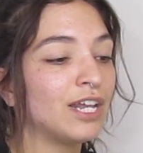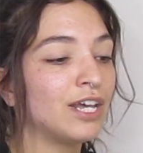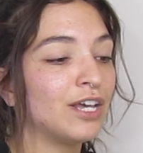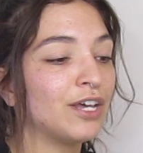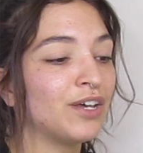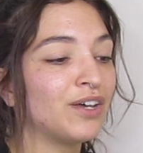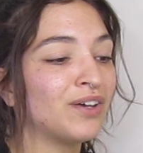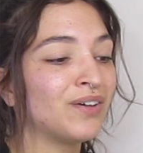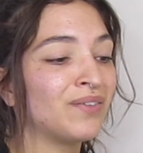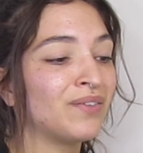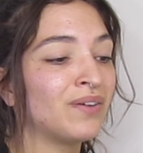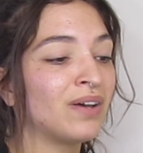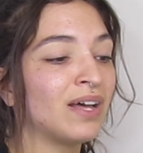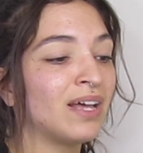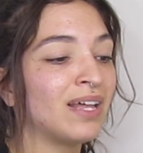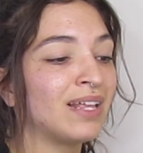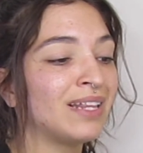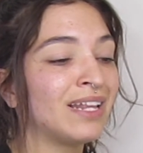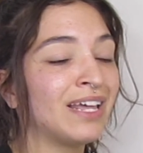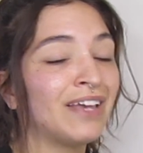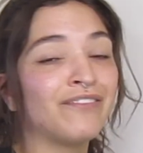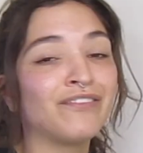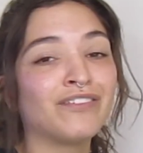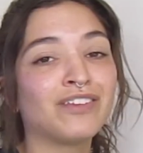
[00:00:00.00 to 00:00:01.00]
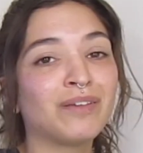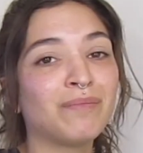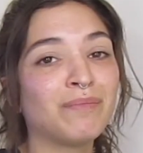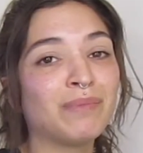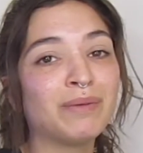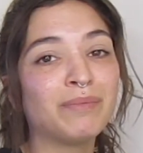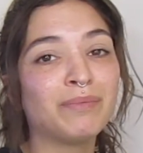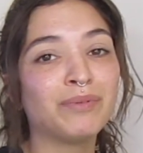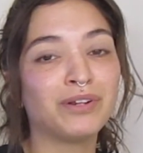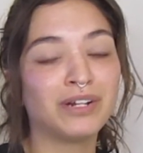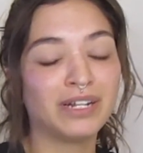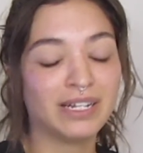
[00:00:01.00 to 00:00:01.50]
know, life can
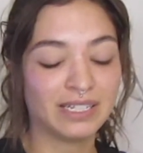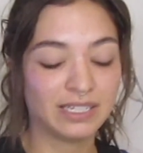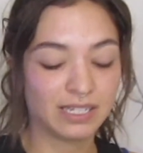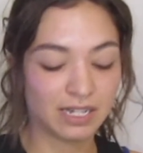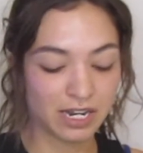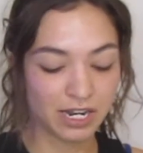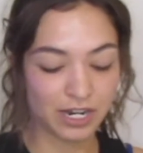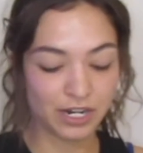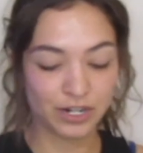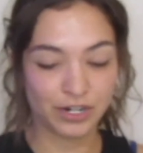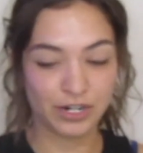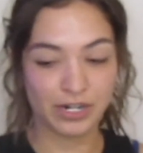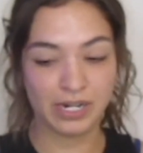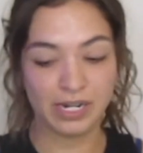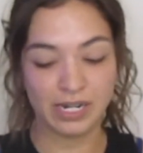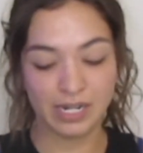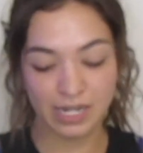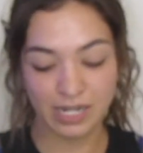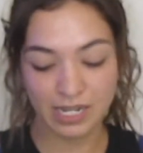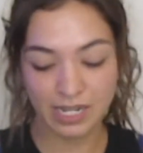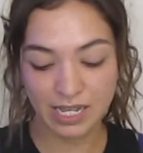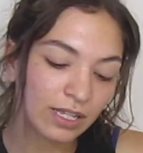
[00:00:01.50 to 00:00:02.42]
be pretty tiring.